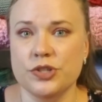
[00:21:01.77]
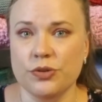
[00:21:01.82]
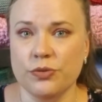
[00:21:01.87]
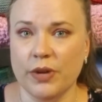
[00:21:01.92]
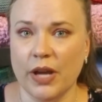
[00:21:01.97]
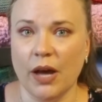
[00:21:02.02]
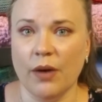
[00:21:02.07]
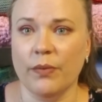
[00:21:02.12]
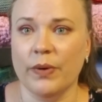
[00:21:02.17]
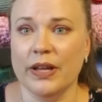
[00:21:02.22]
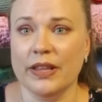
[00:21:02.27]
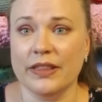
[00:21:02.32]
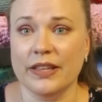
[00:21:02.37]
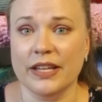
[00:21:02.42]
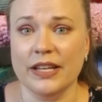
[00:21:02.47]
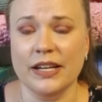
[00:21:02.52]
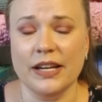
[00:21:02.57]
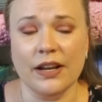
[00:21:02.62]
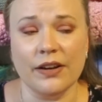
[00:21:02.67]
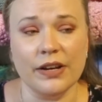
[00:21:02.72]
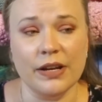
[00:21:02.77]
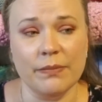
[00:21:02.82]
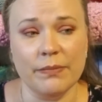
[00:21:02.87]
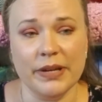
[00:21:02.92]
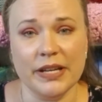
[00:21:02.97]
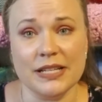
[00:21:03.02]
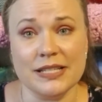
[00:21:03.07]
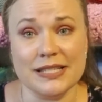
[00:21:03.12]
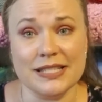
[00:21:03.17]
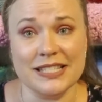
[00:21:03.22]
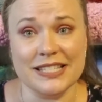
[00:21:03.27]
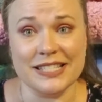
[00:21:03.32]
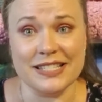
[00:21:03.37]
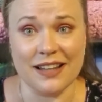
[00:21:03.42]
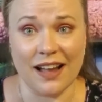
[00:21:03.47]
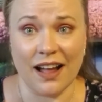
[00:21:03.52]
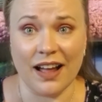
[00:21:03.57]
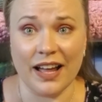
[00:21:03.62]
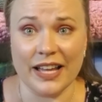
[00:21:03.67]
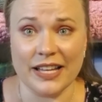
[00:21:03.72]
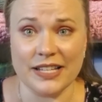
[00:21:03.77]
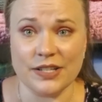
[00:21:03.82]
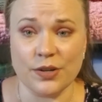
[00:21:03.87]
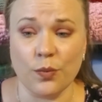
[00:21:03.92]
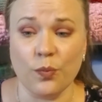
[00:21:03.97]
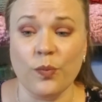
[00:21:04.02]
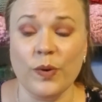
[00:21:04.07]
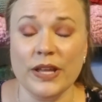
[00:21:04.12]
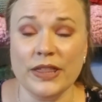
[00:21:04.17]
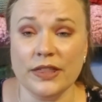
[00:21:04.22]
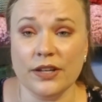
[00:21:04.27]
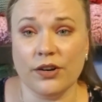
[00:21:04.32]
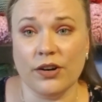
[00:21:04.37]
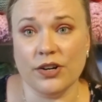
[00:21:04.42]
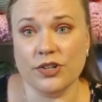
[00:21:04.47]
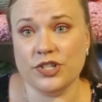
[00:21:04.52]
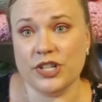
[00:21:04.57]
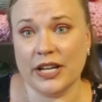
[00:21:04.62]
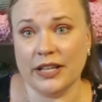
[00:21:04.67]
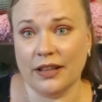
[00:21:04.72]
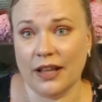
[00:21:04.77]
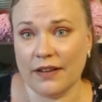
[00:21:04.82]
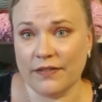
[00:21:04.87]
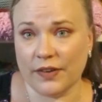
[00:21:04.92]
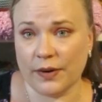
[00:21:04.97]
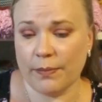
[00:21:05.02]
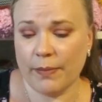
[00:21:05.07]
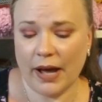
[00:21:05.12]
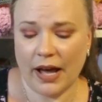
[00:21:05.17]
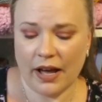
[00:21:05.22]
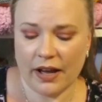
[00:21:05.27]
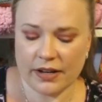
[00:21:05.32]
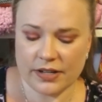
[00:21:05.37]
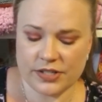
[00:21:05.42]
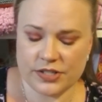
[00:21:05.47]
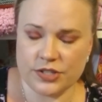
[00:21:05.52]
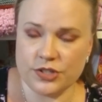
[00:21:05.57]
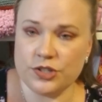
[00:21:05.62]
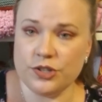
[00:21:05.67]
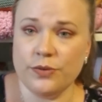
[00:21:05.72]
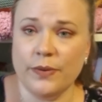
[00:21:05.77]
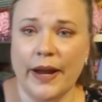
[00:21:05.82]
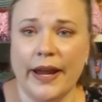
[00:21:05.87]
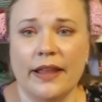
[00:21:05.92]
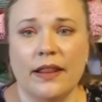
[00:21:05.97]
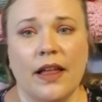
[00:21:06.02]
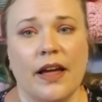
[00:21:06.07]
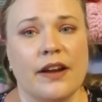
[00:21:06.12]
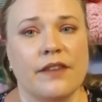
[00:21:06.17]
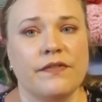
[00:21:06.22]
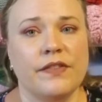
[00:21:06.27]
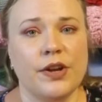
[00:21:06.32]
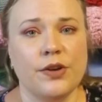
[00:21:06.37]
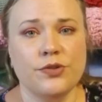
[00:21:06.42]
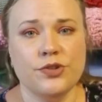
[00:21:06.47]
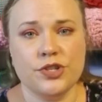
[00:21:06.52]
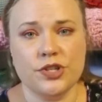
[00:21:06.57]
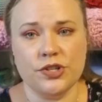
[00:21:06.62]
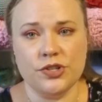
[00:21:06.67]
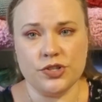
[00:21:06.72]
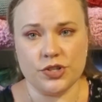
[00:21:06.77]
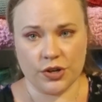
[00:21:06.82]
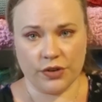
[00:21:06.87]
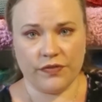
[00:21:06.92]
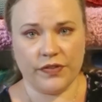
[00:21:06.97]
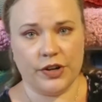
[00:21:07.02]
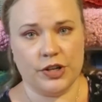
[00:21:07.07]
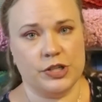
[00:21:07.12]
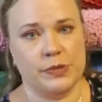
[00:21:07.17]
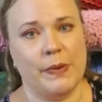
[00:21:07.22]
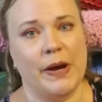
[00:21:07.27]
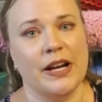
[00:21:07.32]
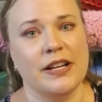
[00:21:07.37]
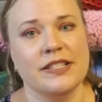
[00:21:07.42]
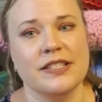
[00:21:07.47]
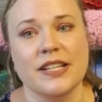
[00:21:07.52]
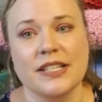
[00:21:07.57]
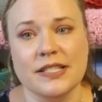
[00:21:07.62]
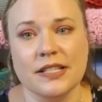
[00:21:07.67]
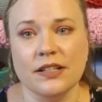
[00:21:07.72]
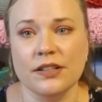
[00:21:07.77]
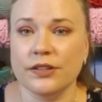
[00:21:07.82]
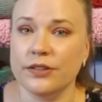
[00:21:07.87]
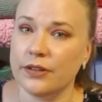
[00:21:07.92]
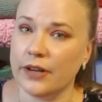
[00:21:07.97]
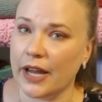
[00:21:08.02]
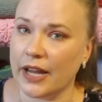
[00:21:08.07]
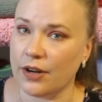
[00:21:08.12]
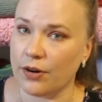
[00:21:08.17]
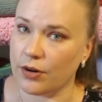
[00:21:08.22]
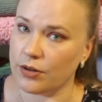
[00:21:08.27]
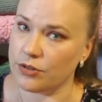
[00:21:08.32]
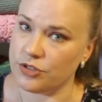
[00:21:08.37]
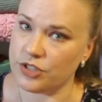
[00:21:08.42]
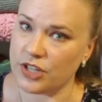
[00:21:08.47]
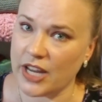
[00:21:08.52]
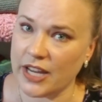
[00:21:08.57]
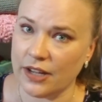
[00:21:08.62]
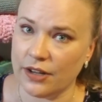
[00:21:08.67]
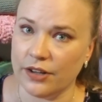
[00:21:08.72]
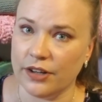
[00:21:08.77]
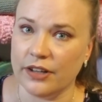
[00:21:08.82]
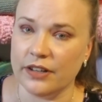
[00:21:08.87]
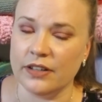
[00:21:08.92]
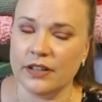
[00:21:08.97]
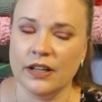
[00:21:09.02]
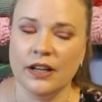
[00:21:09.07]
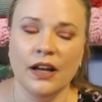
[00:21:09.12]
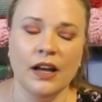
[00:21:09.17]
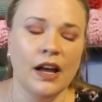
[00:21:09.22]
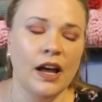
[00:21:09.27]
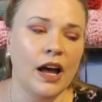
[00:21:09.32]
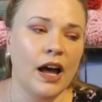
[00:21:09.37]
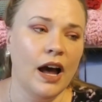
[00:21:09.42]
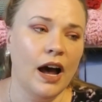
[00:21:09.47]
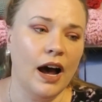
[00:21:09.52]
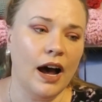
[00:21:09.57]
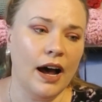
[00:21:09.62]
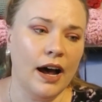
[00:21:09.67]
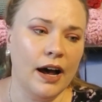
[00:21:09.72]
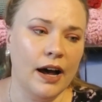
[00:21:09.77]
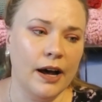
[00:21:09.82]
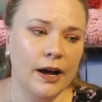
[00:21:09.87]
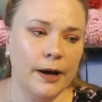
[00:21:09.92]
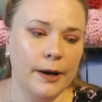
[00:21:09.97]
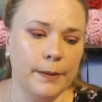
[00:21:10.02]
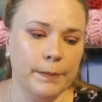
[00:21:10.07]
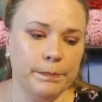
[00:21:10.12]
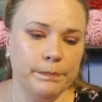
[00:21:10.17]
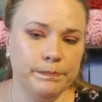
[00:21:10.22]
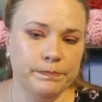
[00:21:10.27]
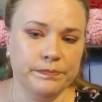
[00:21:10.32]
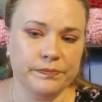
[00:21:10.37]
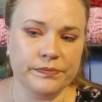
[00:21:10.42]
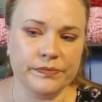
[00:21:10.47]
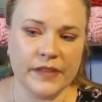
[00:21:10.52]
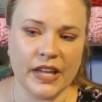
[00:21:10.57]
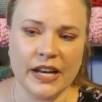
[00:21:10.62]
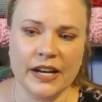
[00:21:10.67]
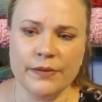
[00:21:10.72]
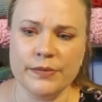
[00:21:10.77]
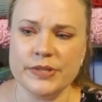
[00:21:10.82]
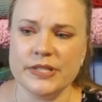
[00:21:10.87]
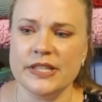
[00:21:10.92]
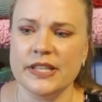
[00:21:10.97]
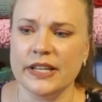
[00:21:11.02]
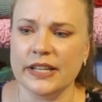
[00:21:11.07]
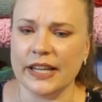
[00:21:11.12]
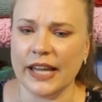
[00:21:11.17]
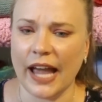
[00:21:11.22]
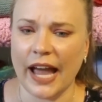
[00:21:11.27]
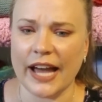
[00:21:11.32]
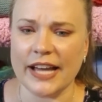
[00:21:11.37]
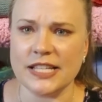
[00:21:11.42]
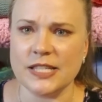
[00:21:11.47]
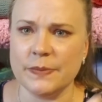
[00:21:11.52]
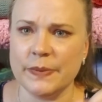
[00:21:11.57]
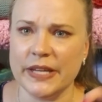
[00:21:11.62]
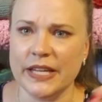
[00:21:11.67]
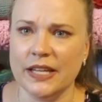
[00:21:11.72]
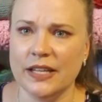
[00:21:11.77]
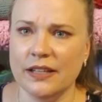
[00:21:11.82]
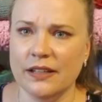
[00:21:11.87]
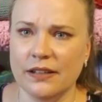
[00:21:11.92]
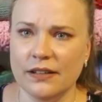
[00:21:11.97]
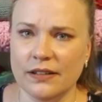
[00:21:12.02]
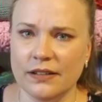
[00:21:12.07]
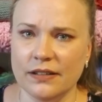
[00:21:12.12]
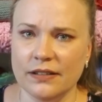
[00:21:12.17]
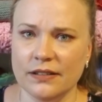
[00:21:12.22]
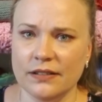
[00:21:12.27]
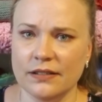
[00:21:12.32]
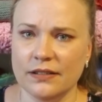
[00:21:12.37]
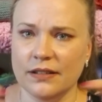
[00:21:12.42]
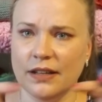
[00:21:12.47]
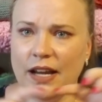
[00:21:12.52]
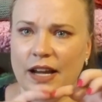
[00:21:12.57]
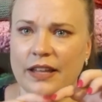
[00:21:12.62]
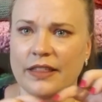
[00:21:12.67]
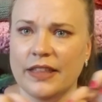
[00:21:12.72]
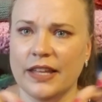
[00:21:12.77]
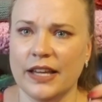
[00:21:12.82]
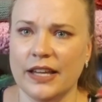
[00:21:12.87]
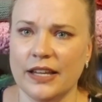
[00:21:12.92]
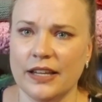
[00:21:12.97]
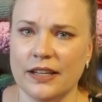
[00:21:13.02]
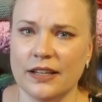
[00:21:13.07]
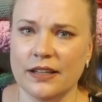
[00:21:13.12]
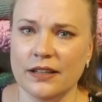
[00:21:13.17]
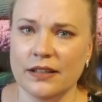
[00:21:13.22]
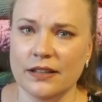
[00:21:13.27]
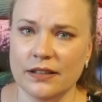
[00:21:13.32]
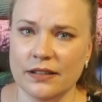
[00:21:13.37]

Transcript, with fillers: you get with it. Now, Knit Picks does not, with the Crochet Lover box, do a lot of notions. Your first box does include a crochet hook. And it was the Caspian, I think.